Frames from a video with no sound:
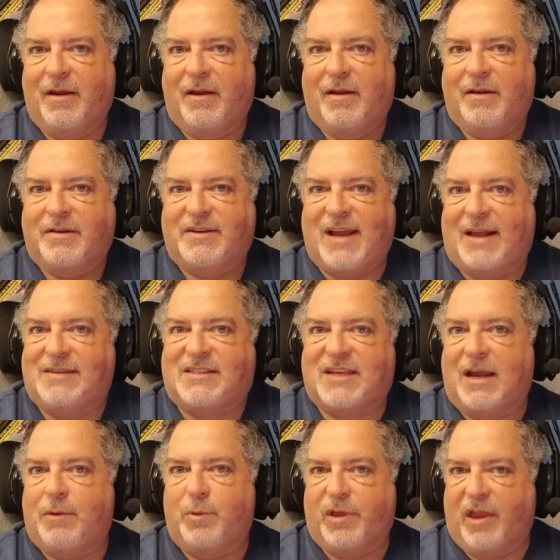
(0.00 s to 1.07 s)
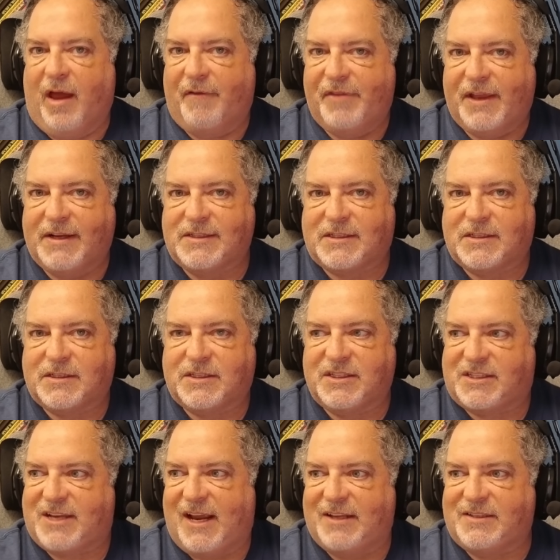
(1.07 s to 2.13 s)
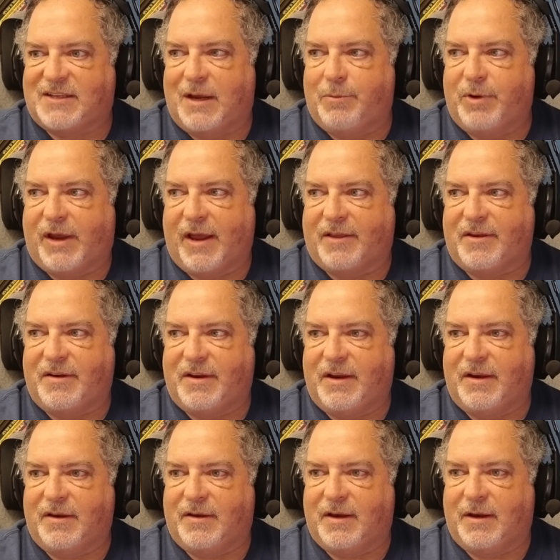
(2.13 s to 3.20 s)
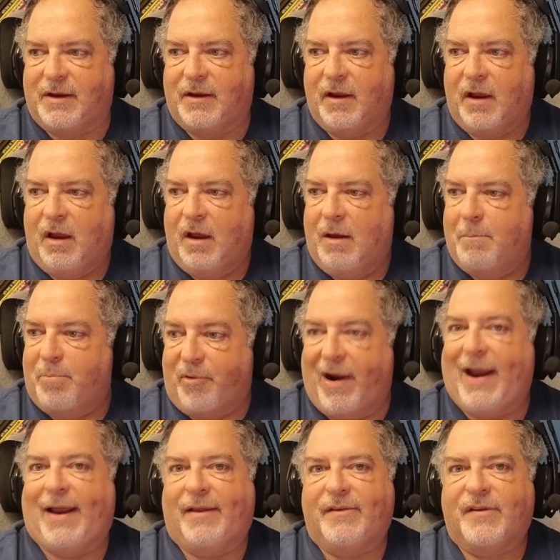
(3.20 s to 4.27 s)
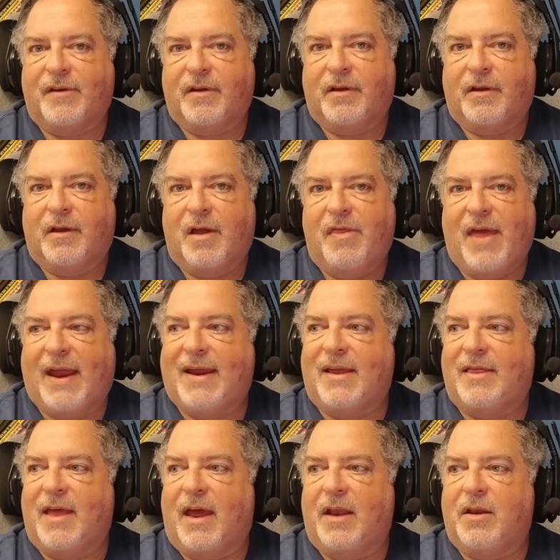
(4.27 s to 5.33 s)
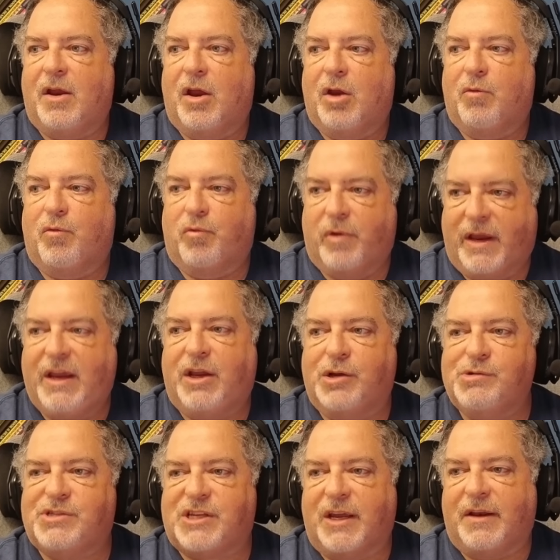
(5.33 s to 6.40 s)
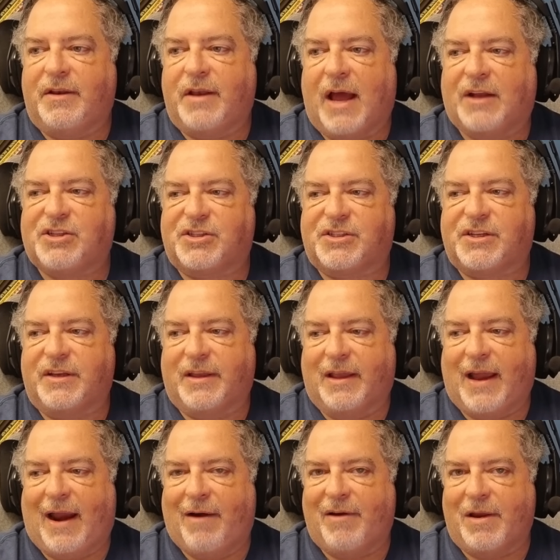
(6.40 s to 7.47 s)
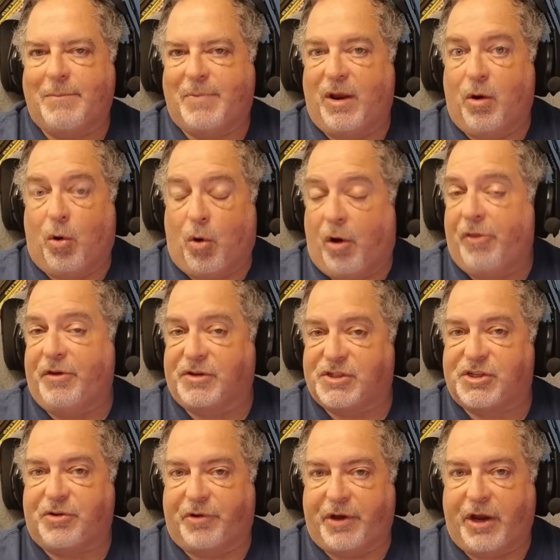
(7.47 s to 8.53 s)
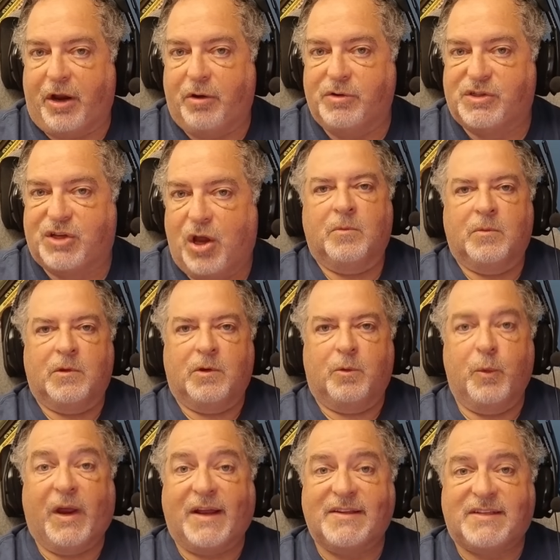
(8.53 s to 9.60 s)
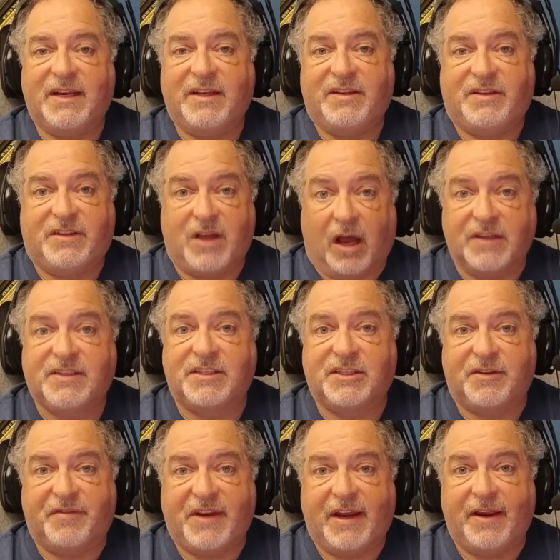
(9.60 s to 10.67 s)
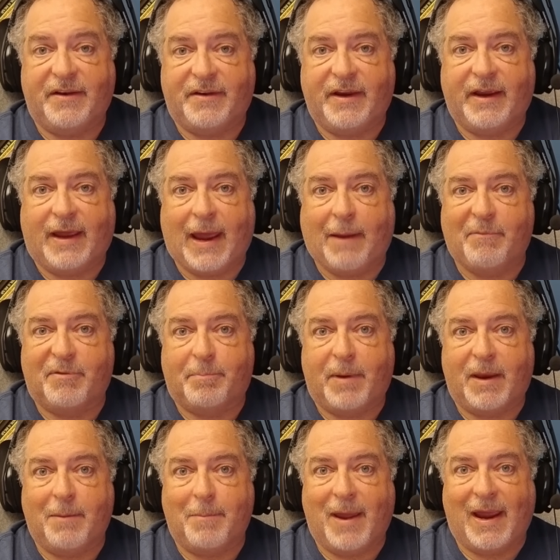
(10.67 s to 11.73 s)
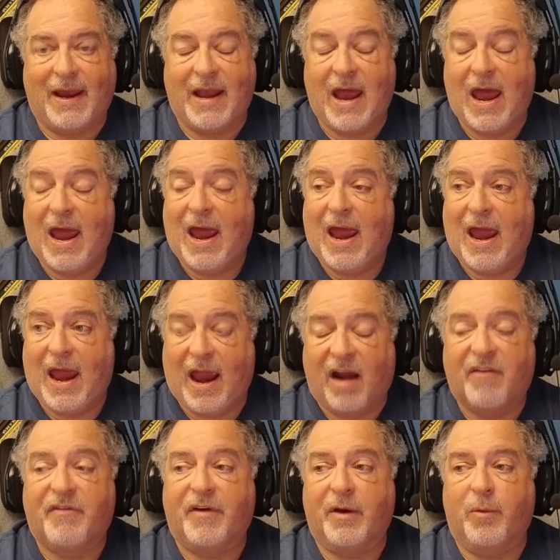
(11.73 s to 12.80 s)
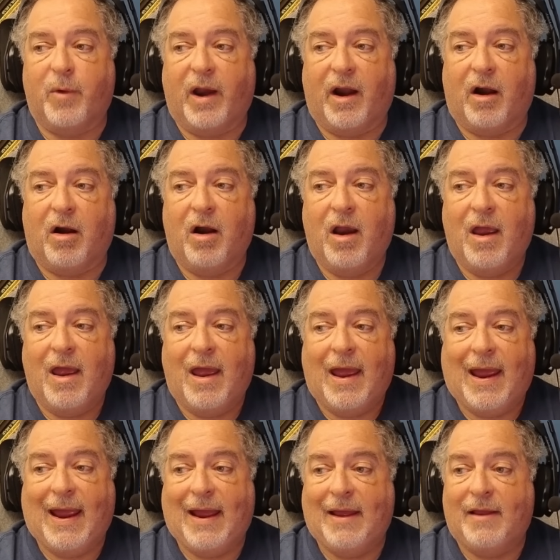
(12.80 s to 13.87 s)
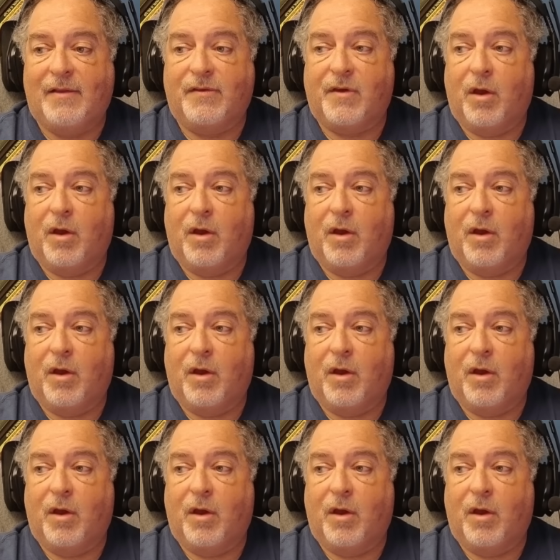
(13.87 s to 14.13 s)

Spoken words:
Tencent would love this, because Tencent would get the D&D brand. They can then reuse it, not just in Larian, but all their studios. We could see dozens of D&D games being made everywhere, and